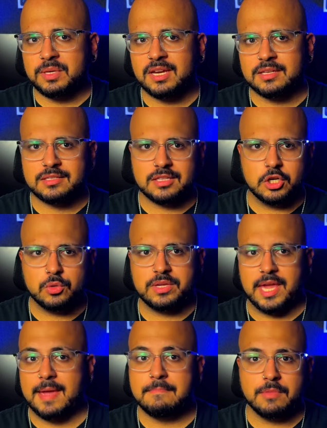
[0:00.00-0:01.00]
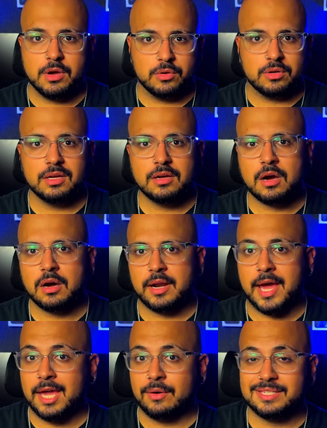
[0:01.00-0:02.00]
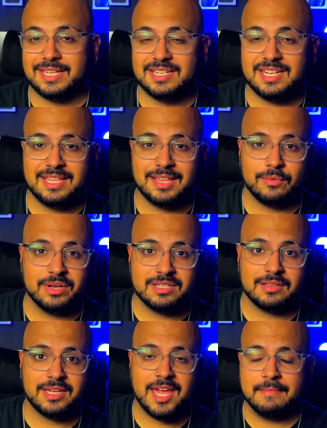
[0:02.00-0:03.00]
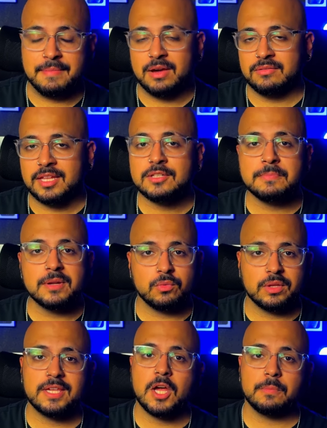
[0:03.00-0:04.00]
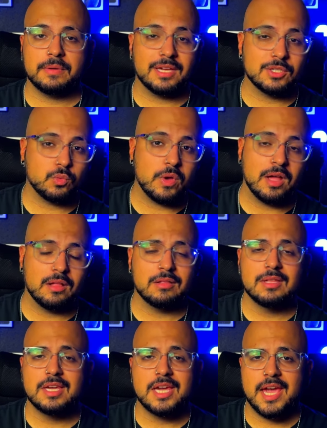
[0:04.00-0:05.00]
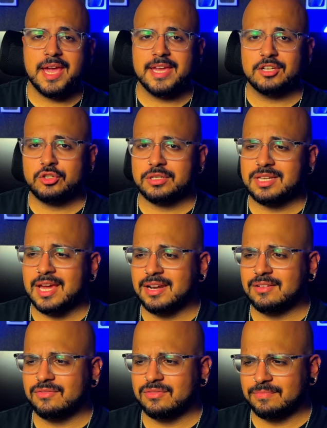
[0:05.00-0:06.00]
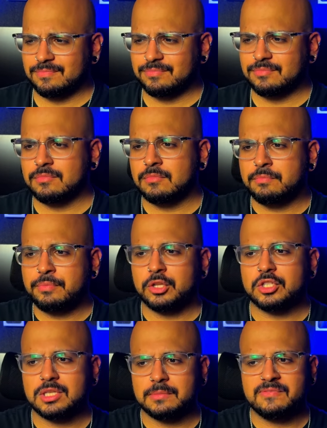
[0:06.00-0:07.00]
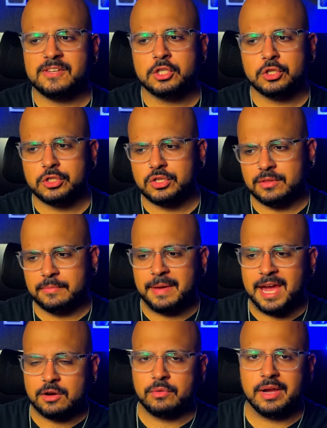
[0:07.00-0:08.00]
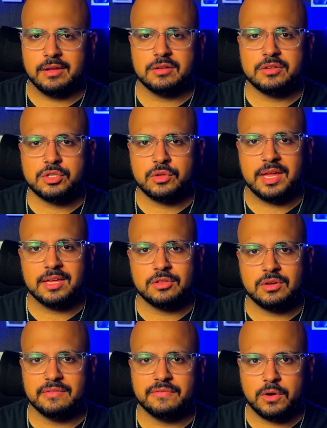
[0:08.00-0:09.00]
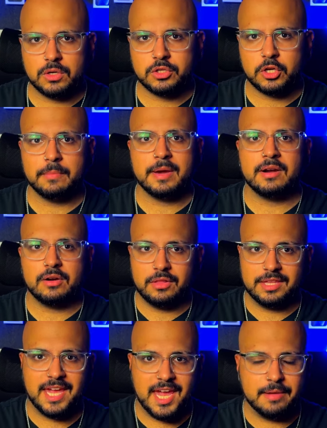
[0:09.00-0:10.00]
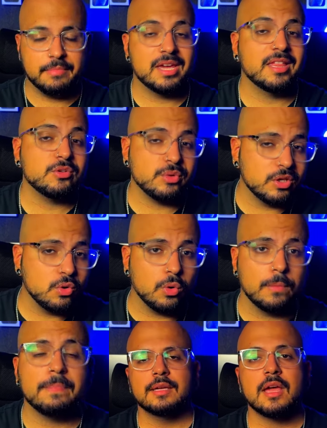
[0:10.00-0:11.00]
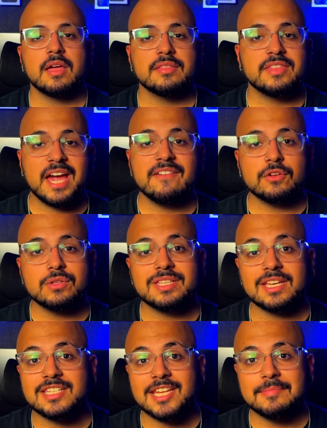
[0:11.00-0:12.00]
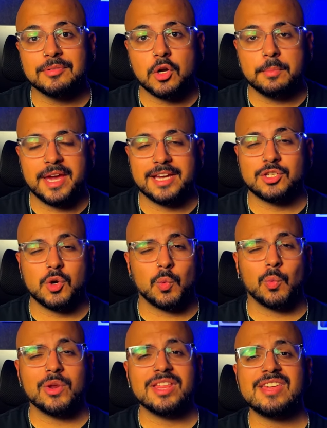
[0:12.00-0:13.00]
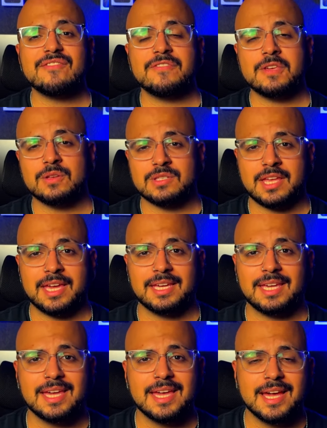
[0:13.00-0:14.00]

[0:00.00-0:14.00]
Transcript: because the new game mode on i O S eighteen that recently came out, that's been really helping as well. It just kind of puts some features to the background so that you can focus all your battery on the game, and that's really cool. The iPhone sixteen Pro Max really feels like